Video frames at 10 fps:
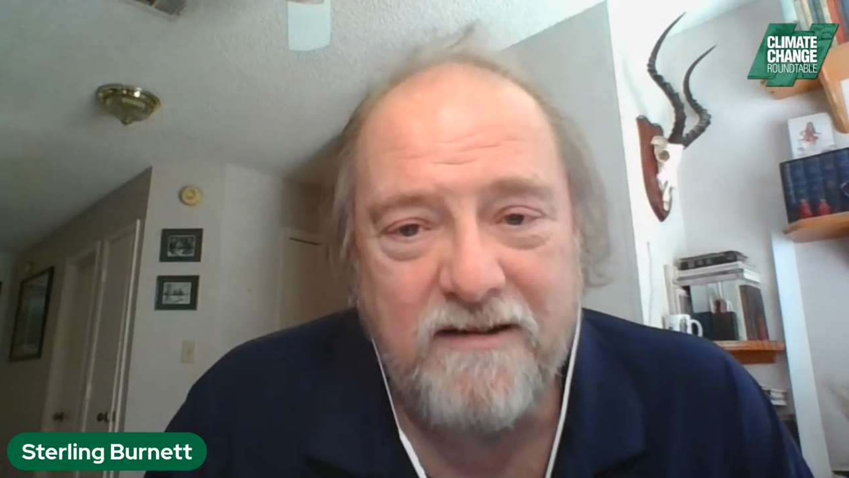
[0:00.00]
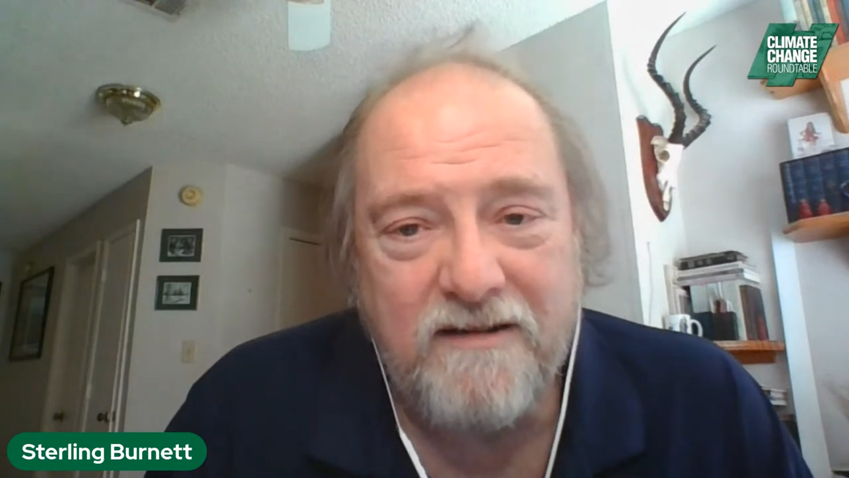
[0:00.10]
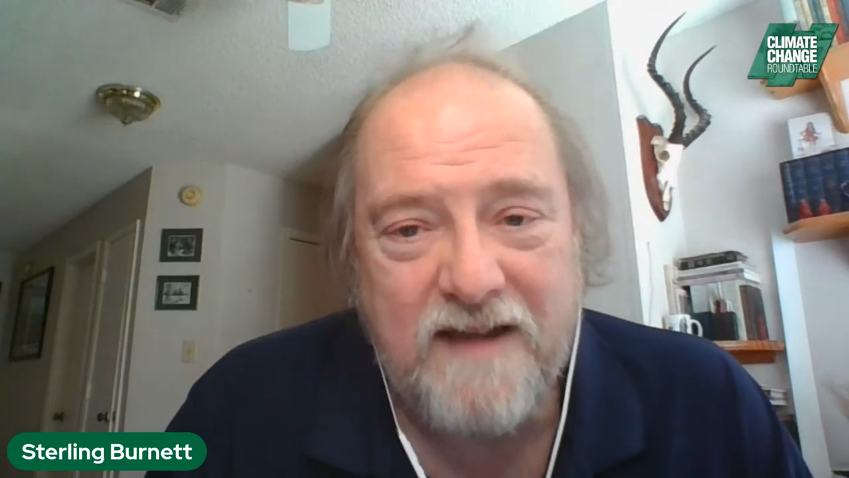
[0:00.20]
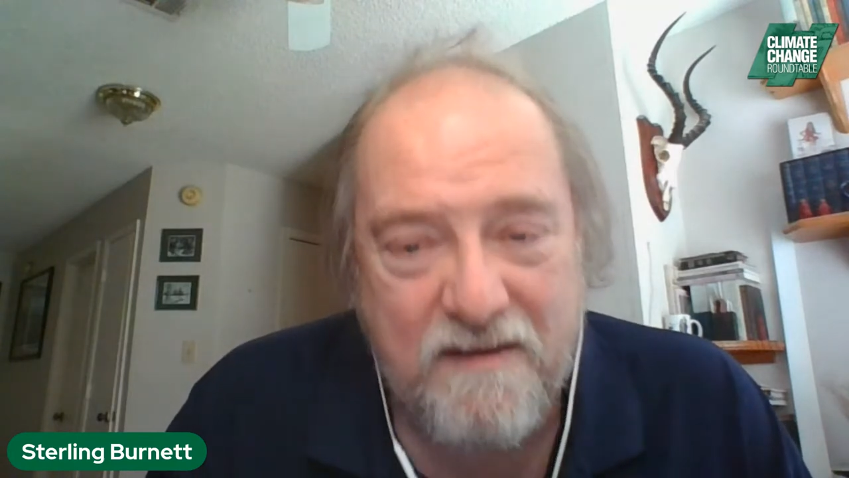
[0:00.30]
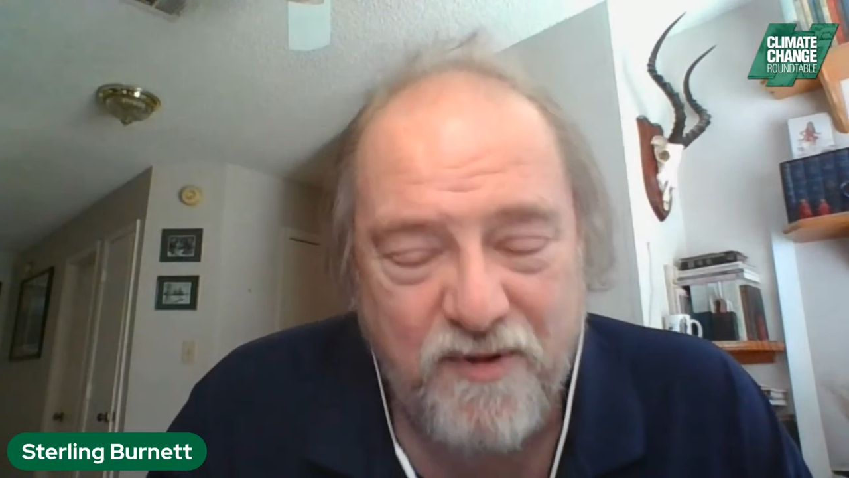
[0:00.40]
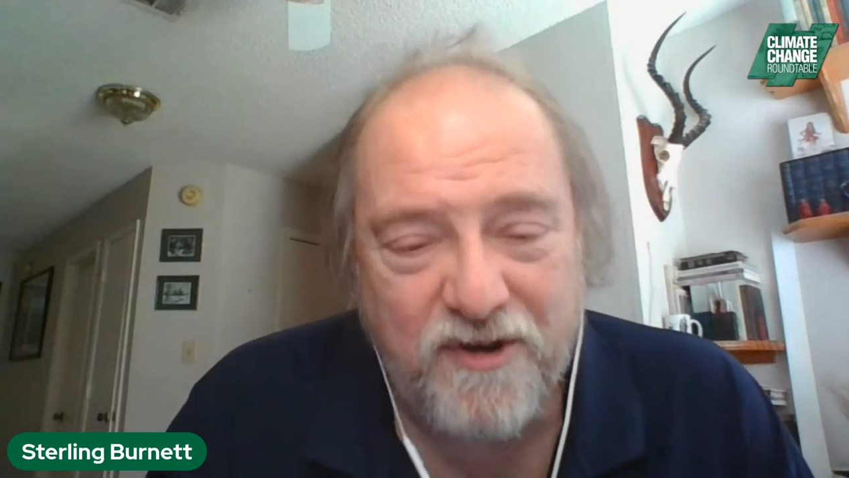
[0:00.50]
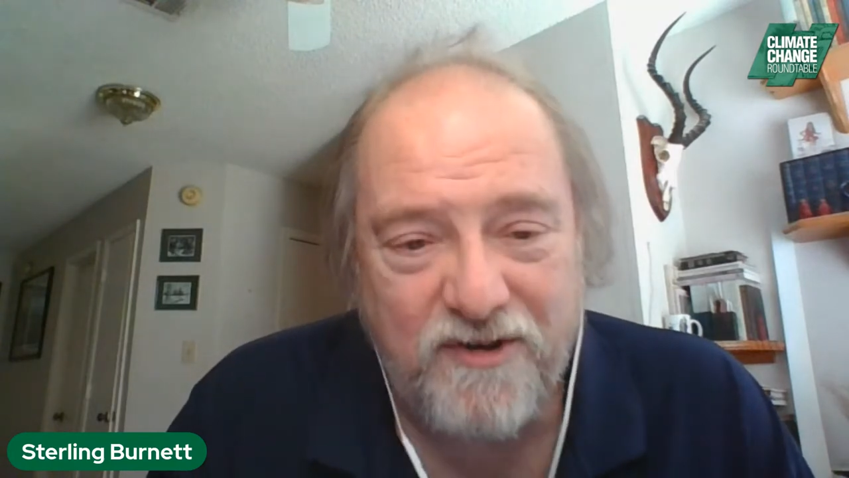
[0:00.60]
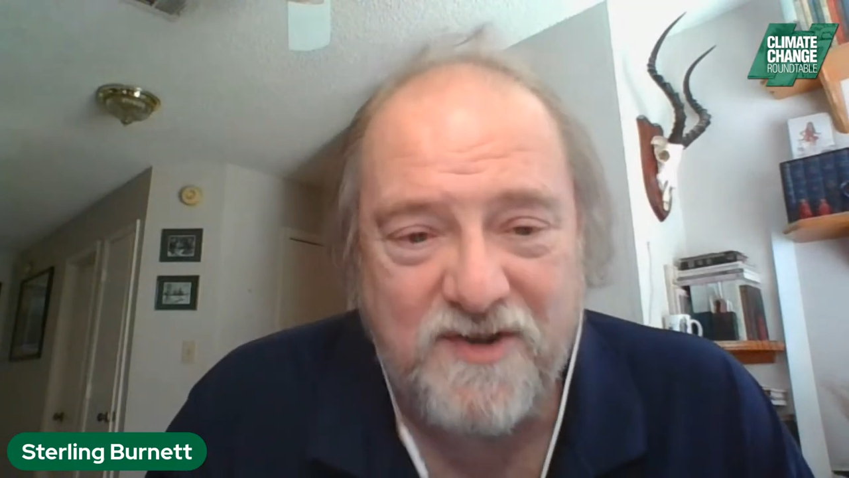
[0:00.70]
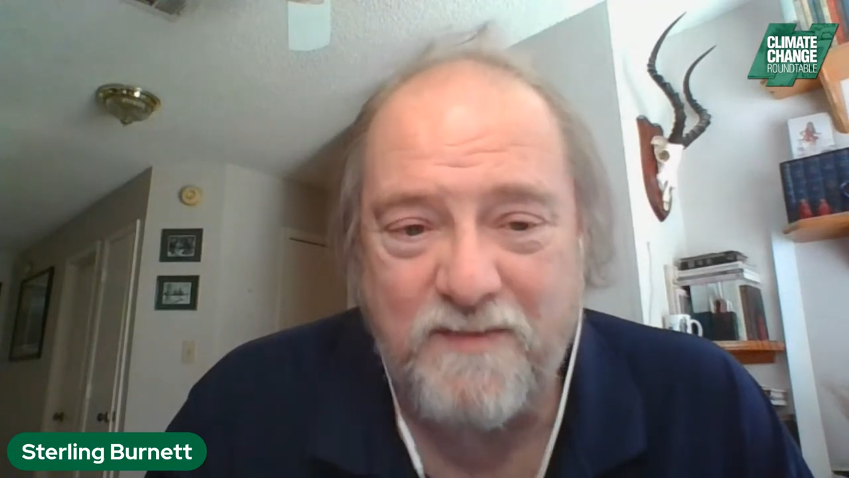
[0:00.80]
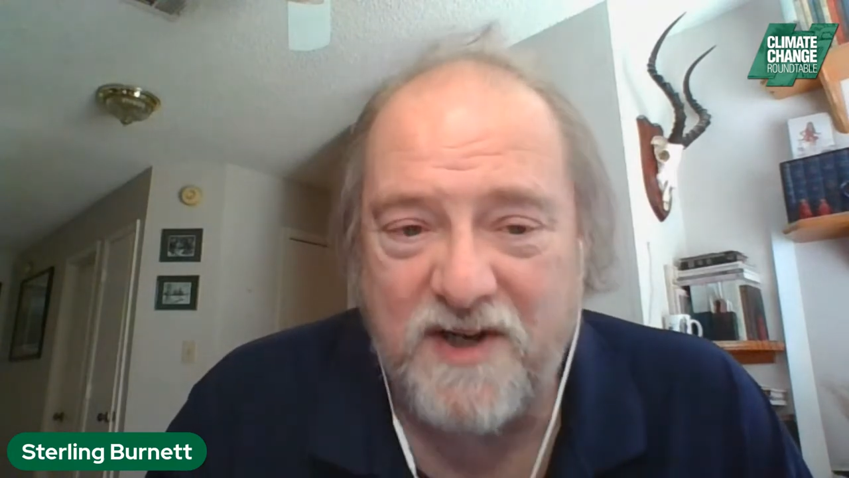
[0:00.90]
they
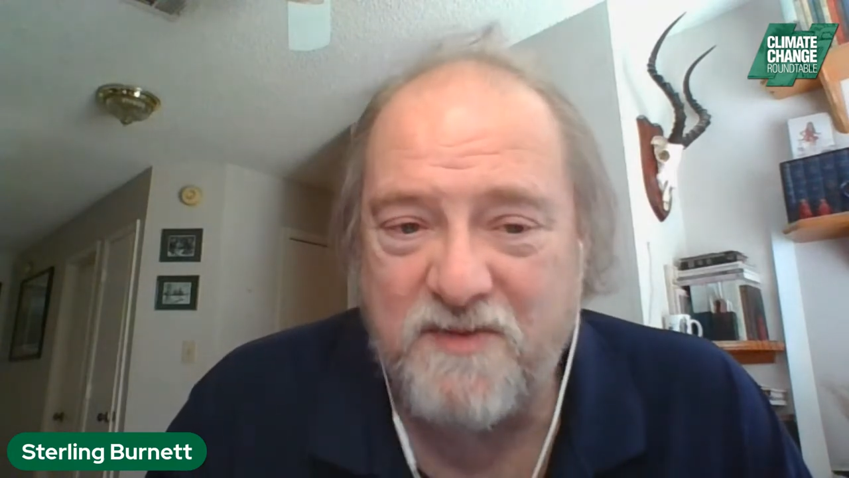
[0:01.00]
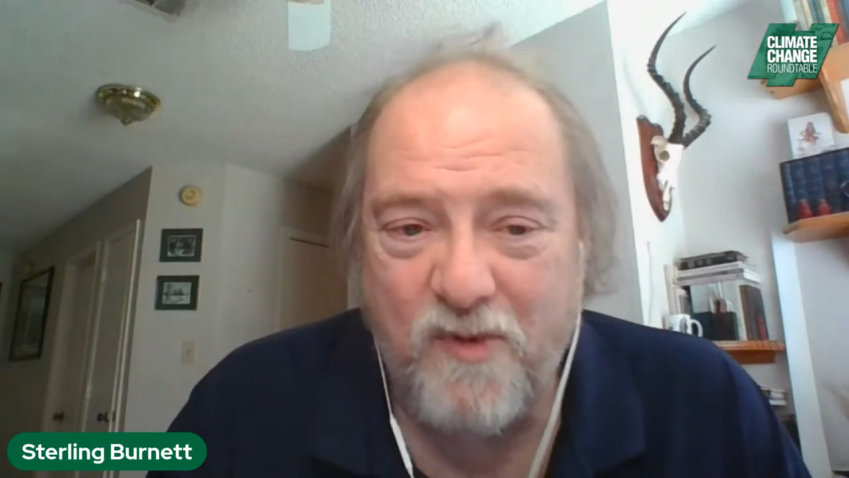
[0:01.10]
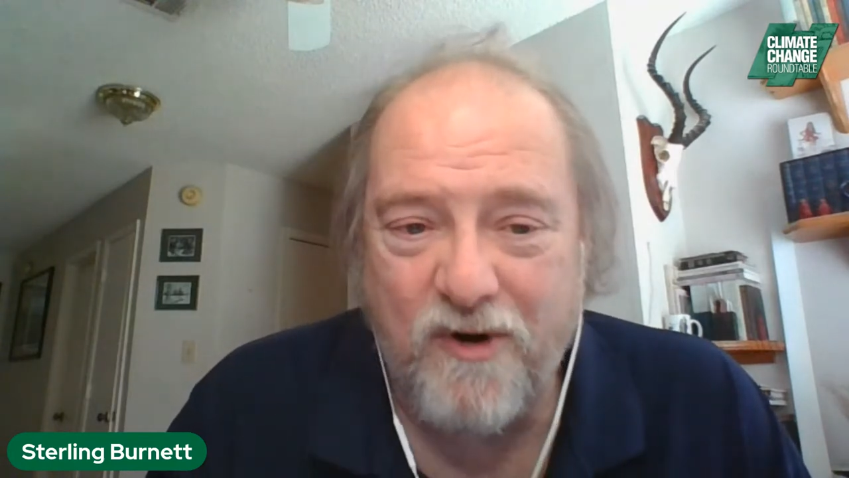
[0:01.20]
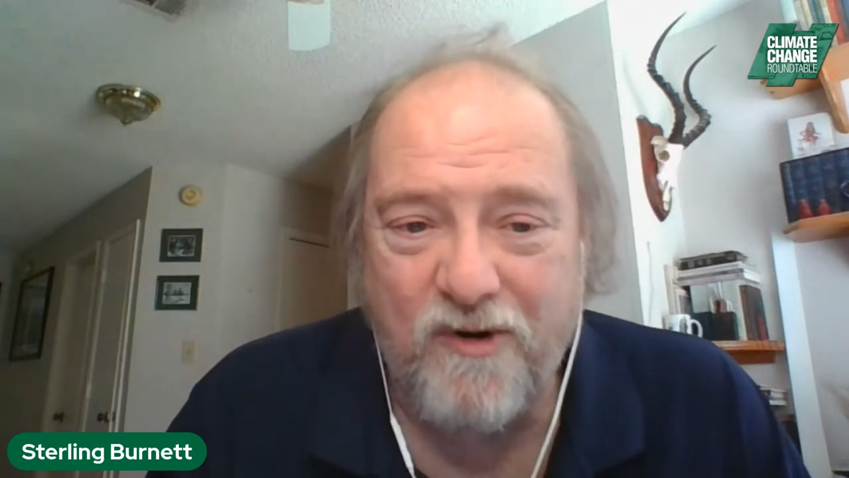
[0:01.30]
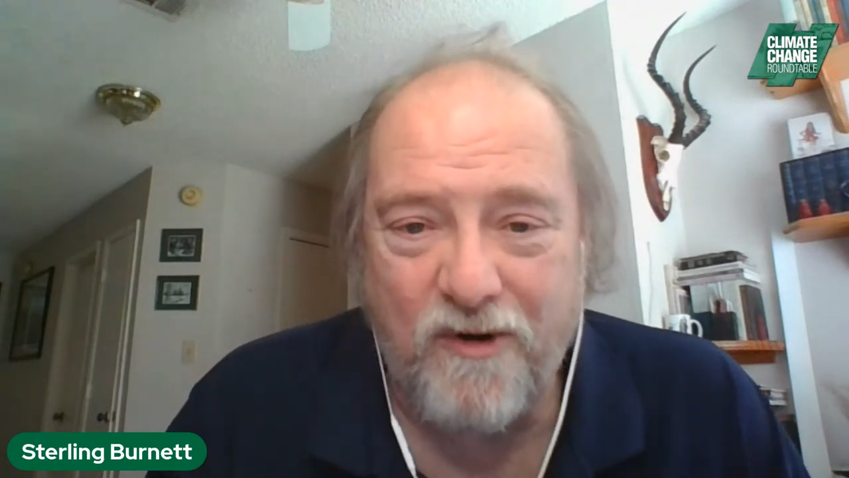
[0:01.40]
produce much more